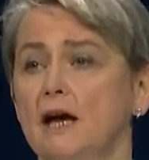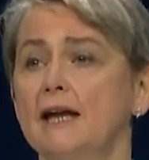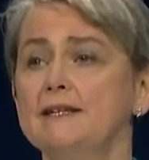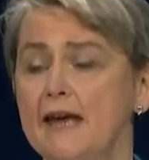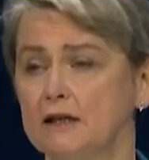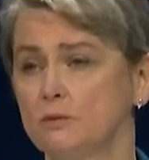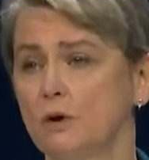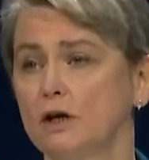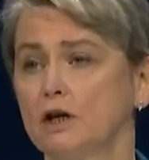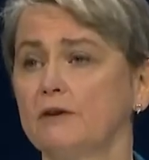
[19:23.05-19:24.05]
a
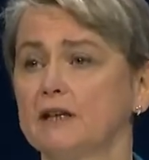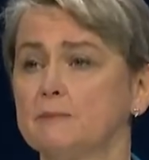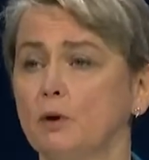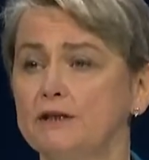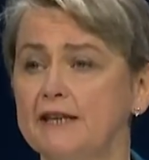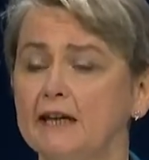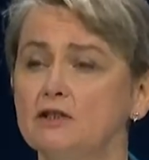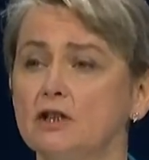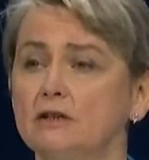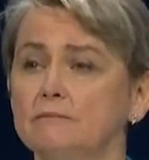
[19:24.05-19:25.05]
network of
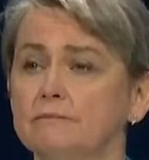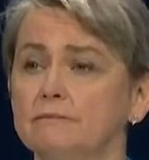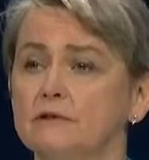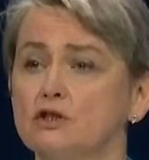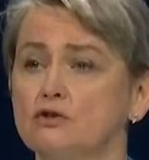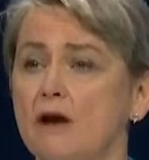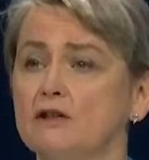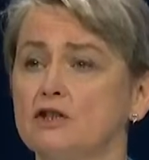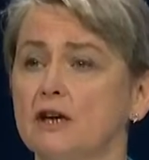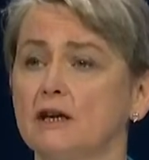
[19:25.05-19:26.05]
exploitation
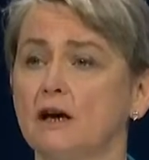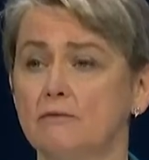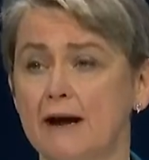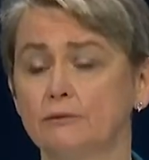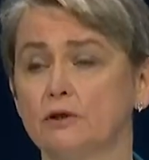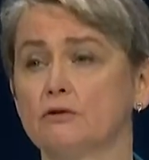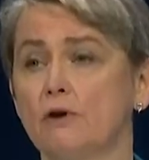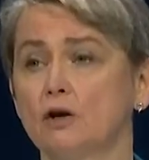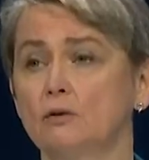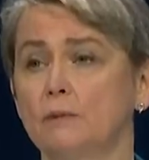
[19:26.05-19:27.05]
stretching around the
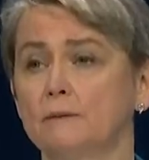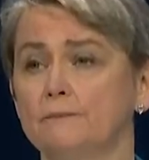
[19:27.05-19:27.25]
globe.